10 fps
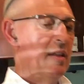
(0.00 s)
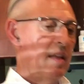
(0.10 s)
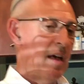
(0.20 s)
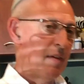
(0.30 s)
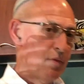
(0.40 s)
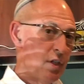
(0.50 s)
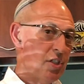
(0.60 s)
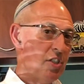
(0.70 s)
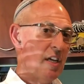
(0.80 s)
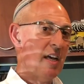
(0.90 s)

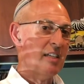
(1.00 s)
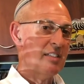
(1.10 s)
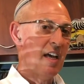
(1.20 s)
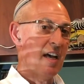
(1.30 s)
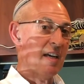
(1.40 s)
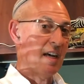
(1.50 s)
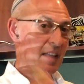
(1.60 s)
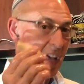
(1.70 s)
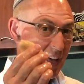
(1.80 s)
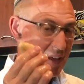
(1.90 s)
lahafrish et
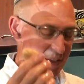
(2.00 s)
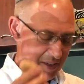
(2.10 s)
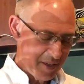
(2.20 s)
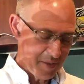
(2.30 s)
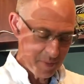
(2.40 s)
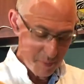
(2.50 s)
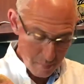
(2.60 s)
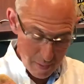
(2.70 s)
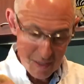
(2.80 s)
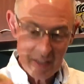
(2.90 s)
hachallah
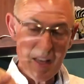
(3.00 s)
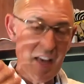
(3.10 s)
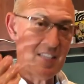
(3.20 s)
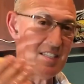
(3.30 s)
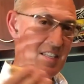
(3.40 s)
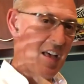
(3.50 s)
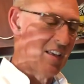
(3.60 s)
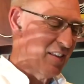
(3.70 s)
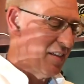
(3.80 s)
min ha'isa.